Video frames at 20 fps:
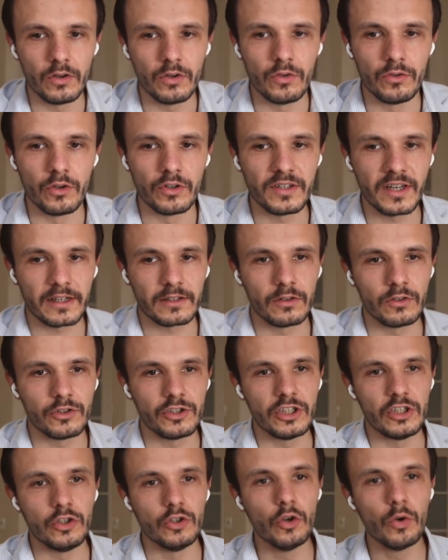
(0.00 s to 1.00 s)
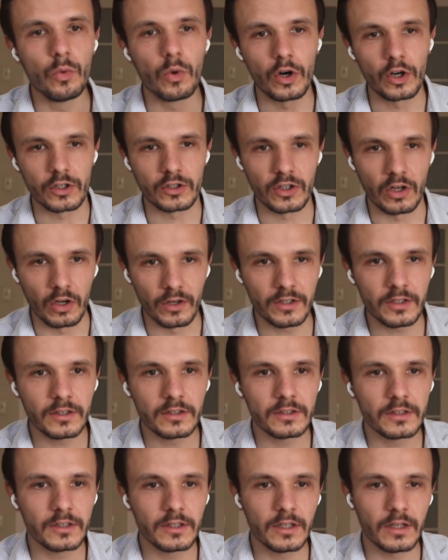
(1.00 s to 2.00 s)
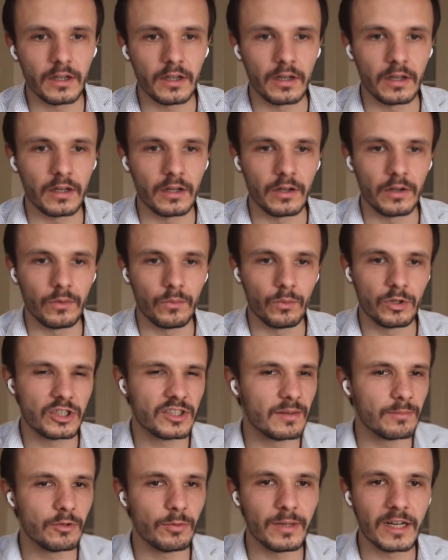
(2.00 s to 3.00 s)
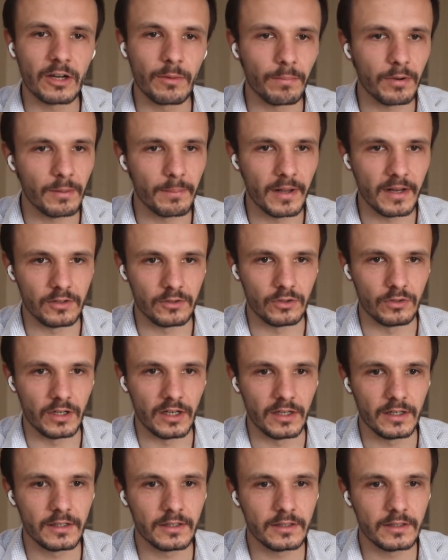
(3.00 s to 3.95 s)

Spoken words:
the technology you worked on, which seemed to be complementary?